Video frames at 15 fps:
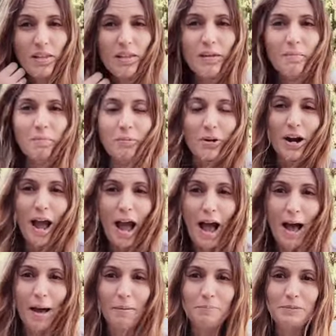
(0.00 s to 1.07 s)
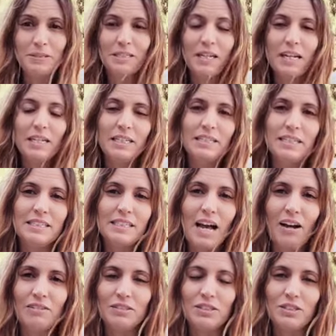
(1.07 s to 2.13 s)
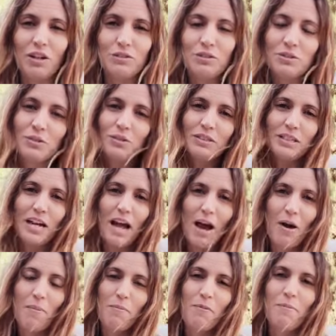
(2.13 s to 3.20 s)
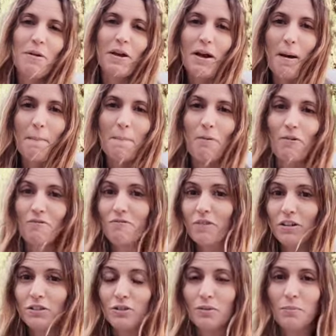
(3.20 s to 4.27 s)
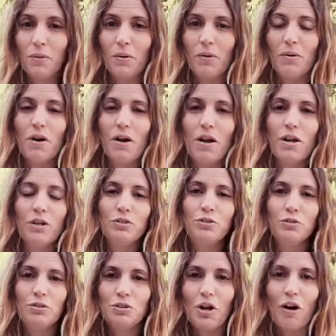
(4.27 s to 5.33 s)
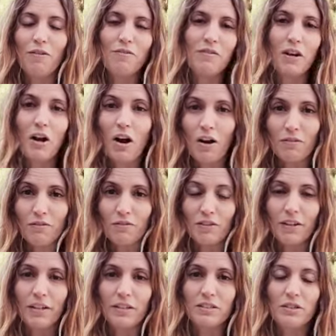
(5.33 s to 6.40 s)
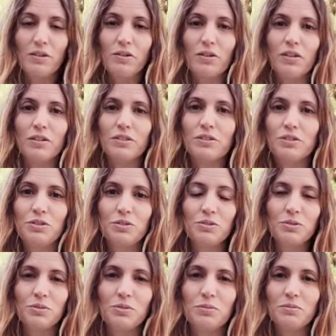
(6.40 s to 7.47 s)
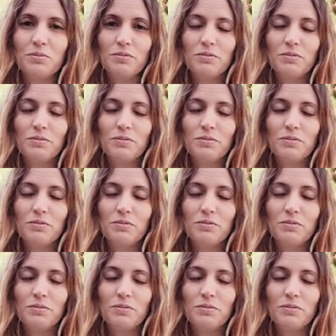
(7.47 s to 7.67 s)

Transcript: perhaps this house is also going to help you become more vulnerable to solve a conflict or to